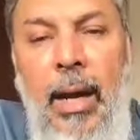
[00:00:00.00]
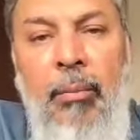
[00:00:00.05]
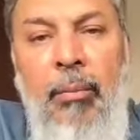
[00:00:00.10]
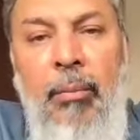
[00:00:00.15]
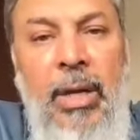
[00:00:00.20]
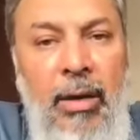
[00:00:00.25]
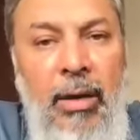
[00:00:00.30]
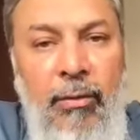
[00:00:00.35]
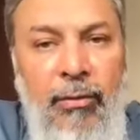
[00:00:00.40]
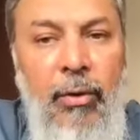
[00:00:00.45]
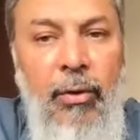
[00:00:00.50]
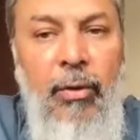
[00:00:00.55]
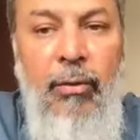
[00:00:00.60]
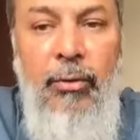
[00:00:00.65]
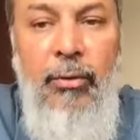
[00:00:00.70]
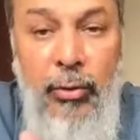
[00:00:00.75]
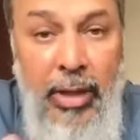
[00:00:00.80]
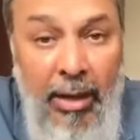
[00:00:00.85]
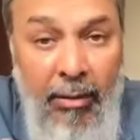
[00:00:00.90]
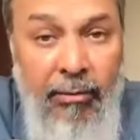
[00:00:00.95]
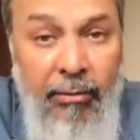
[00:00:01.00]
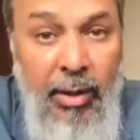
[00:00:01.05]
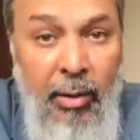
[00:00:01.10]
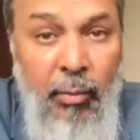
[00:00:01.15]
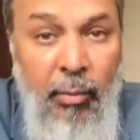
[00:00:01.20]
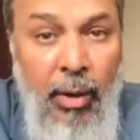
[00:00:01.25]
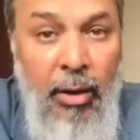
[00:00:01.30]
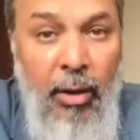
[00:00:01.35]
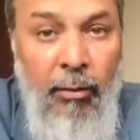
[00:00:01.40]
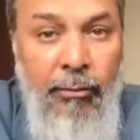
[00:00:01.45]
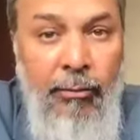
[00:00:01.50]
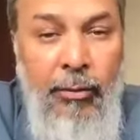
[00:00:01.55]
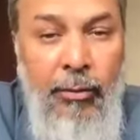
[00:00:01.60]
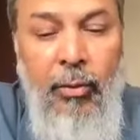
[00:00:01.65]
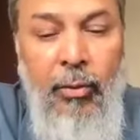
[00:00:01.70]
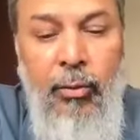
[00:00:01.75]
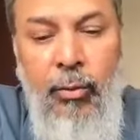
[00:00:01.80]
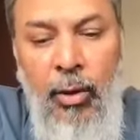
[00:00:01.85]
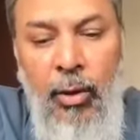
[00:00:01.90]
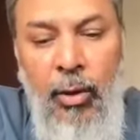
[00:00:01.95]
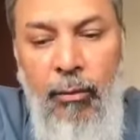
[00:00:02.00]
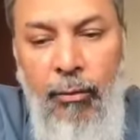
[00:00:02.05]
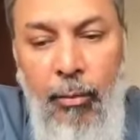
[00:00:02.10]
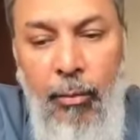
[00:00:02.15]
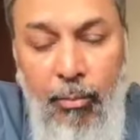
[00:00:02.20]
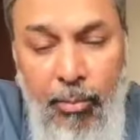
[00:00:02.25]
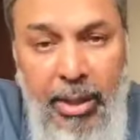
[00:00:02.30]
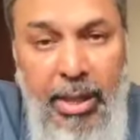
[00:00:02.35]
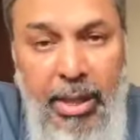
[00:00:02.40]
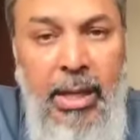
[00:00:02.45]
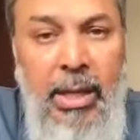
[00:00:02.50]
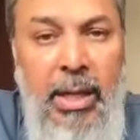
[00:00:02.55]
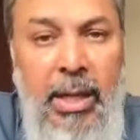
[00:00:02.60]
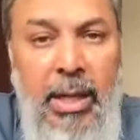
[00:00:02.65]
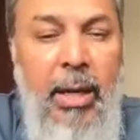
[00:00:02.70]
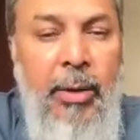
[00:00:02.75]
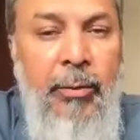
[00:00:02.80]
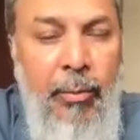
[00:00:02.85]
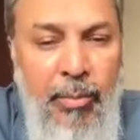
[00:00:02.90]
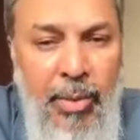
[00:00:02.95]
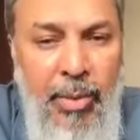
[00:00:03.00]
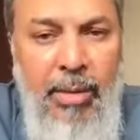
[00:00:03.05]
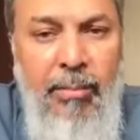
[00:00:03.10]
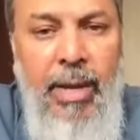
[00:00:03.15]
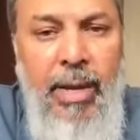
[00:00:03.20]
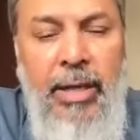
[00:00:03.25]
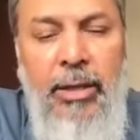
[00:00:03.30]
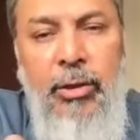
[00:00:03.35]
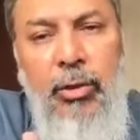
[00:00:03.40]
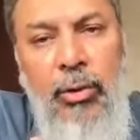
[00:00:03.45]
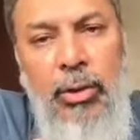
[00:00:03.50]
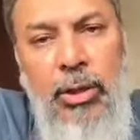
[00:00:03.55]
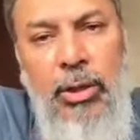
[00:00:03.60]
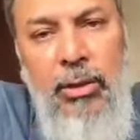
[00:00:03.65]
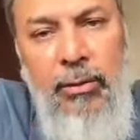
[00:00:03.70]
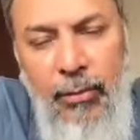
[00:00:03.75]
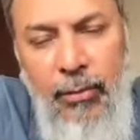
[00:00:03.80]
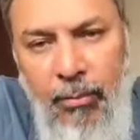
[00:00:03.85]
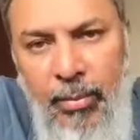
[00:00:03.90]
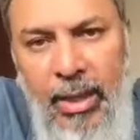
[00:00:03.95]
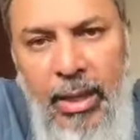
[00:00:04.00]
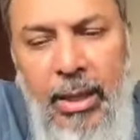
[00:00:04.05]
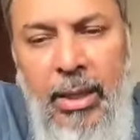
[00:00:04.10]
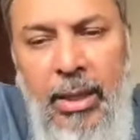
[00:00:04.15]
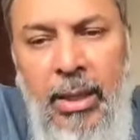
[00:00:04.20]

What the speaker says: I'm grateful to every one of you for being here, for being my students,